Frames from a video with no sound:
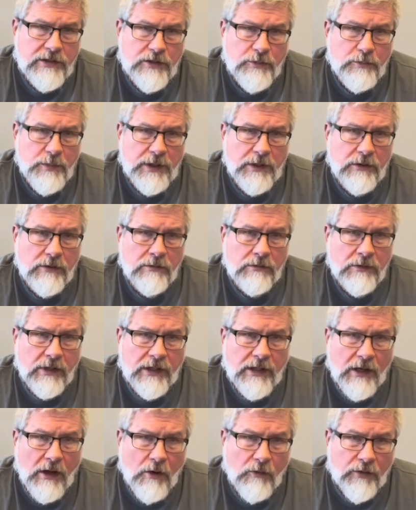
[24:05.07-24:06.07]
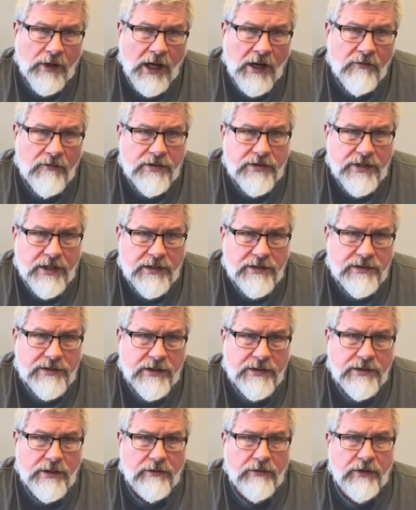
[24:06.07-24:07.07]
meal on average has
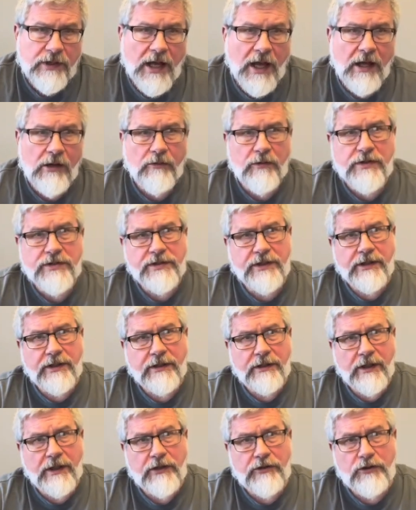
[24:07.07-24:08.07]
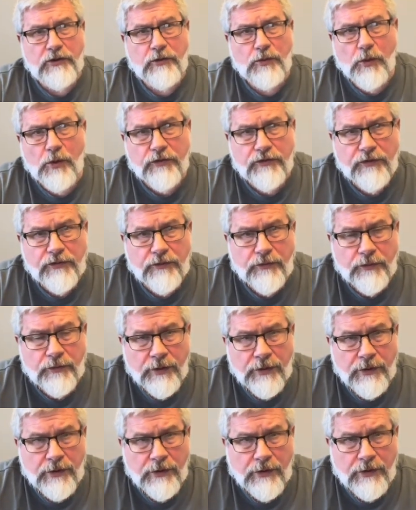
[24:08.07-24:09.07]
600 calories in it, and you want to
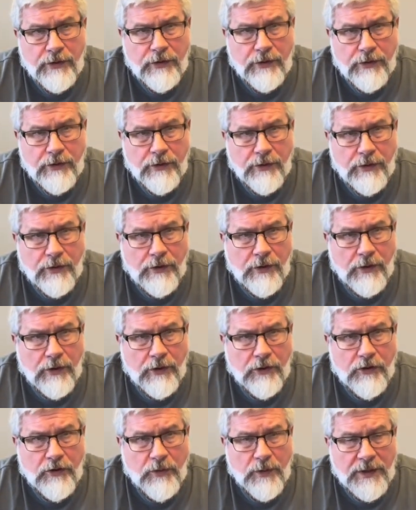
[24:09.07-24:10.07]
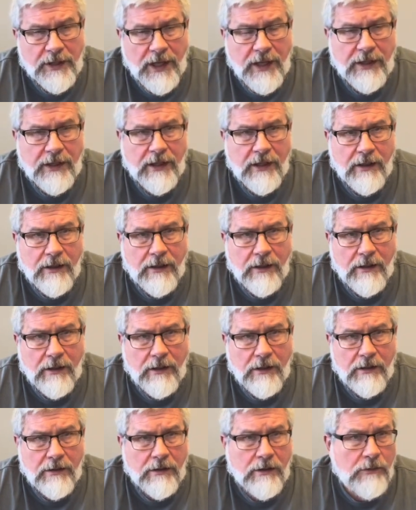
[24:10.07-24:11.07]
create it
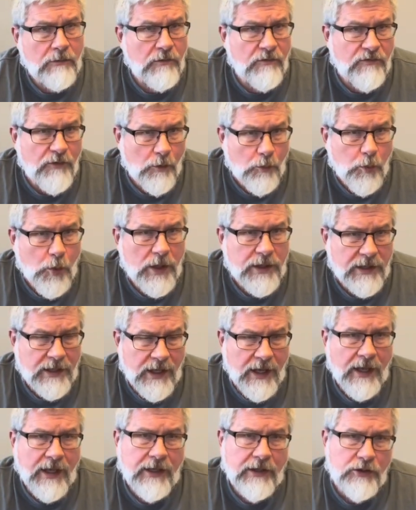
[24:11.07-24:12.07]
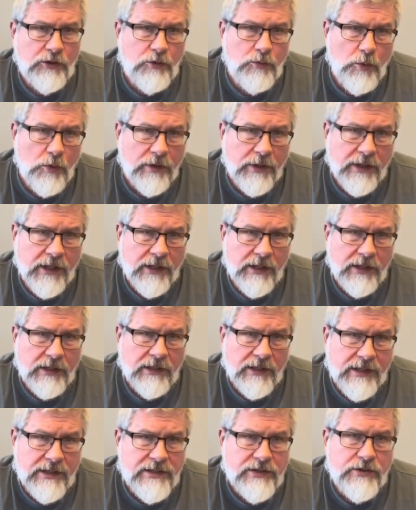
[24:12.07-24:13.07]
for one day, you want to get at
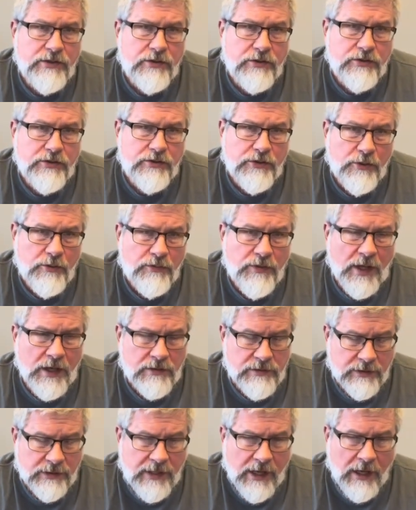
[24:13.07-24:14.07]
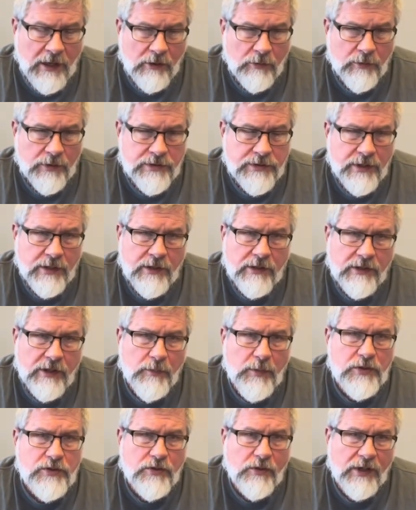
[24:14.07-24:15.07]
least 2,000 calories. That
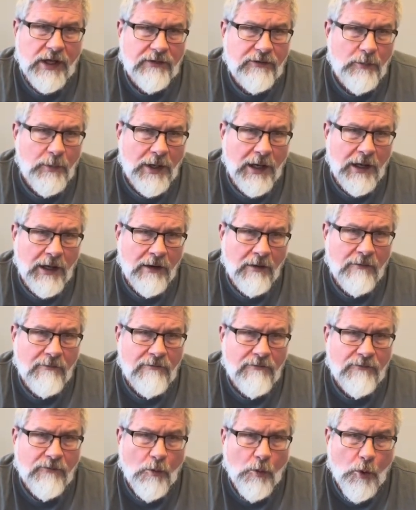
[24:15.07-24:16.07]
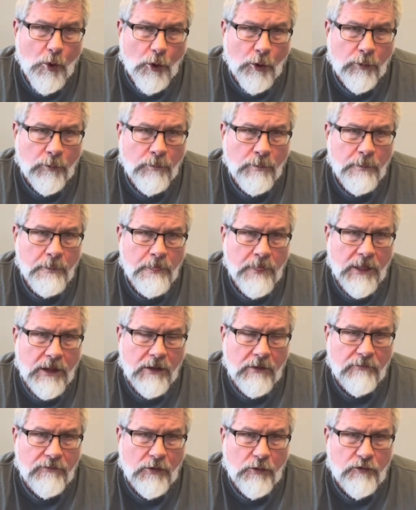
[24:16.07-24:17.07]
means you're going to have to buy 4
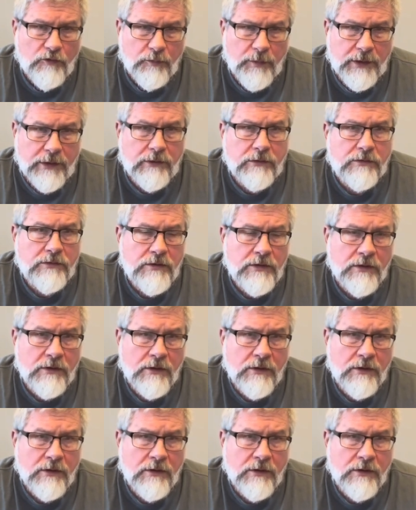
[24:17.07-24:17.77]
of those meals.